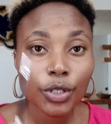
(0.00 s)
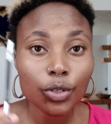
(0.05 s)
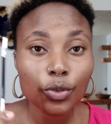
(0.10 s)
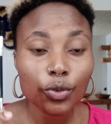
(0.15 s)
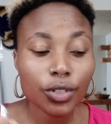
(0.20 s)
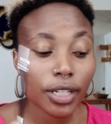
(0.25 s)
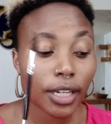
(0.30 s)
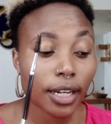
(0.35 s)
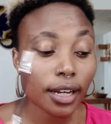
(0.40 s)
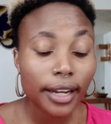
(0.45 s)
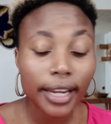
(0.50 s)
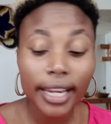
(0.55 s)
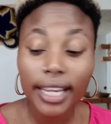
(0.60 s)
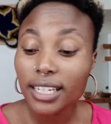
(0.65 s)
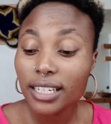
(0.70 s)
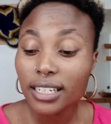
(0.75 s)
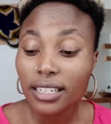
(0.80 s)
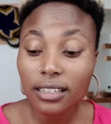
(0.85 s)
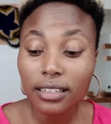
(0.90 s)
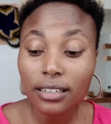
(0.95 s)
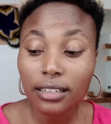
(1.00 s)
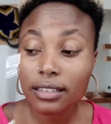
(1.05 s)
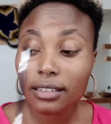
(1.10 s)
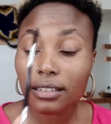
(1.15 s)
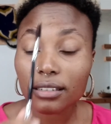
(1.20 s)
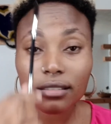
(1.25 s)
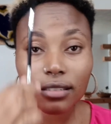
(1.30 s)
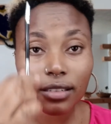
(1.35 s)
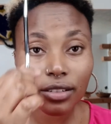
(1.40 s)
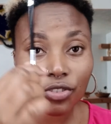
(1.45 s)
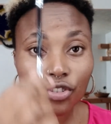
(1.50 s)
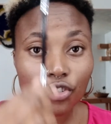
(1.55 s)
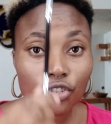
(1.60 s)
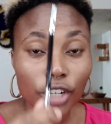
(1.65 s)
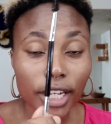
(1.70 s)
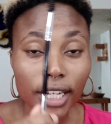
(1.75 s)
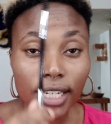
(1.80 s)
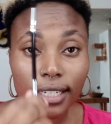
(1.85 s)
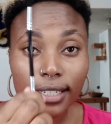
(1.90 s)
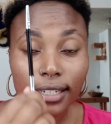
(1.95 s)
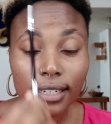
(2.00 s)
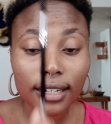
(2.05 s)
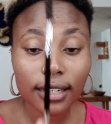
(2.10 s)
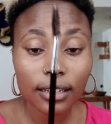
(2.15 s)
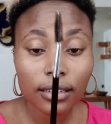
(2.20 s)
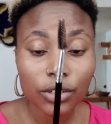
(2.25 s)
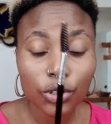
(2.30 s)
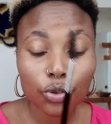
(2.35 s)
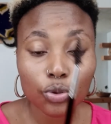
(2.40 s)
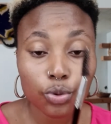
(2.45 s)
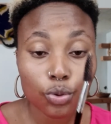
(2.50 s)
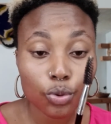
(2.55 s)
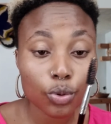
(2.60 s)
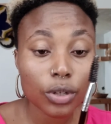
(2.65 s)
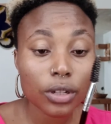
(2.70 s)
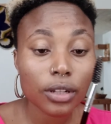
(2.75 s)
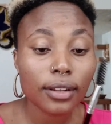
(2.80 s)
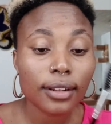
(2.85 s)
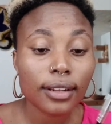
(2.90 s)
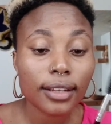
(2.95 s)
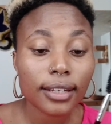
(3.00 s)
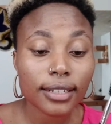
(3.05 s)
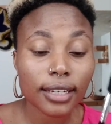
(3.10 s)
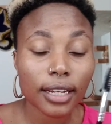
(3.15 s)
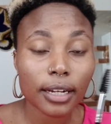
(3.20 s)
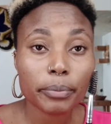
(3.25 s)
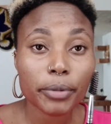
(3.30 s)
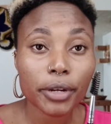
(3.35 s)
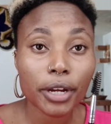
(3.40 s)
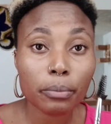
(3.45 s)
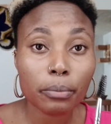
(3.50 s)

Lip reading: You take any straight tool, it can be a